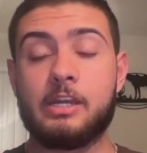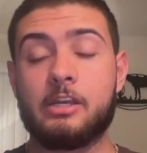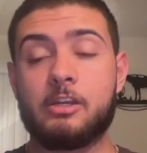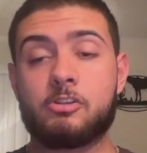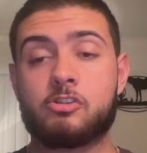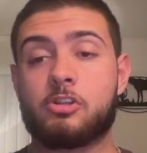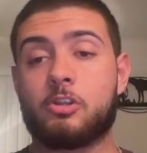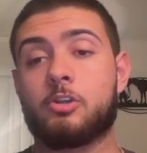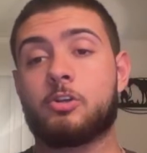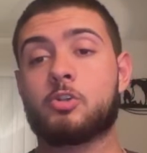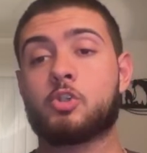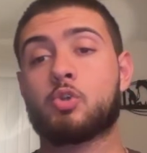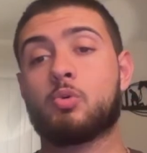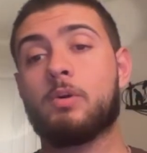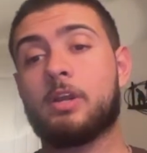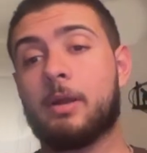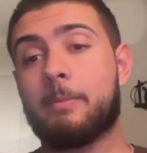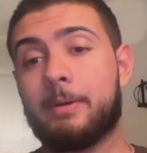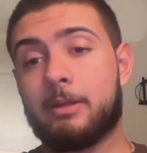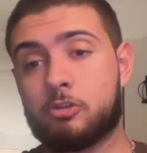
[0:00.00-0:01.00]
So they're
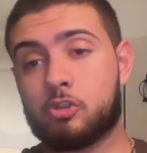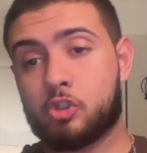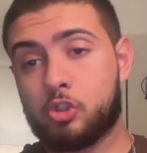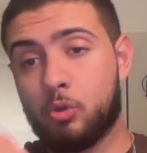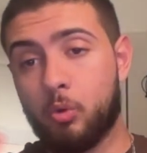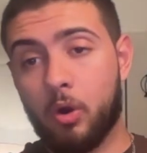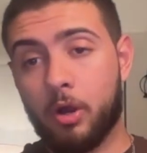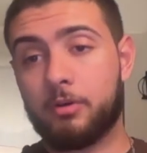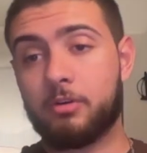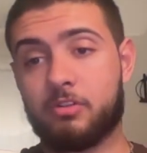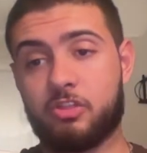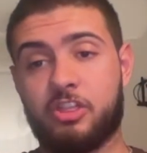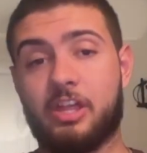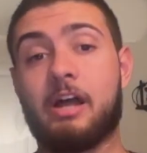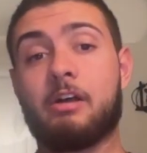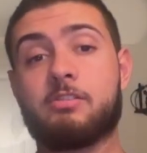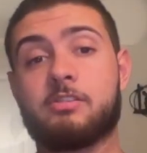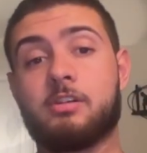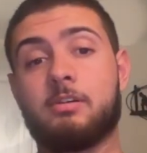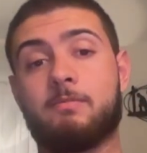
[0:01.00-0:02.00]
doing about
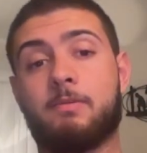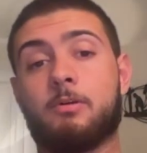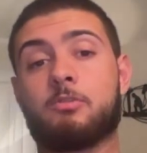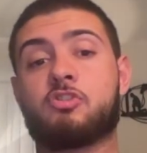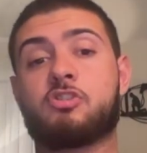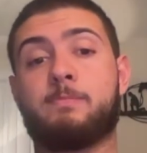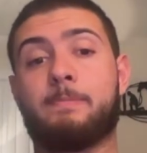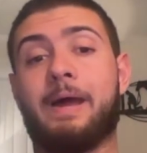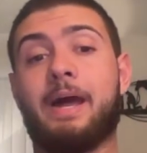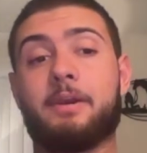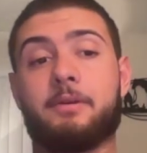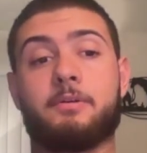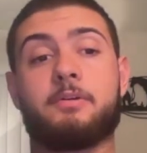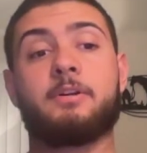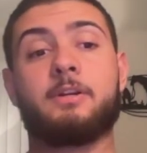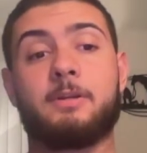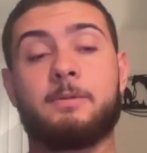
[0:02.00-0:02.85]
200,000 votes better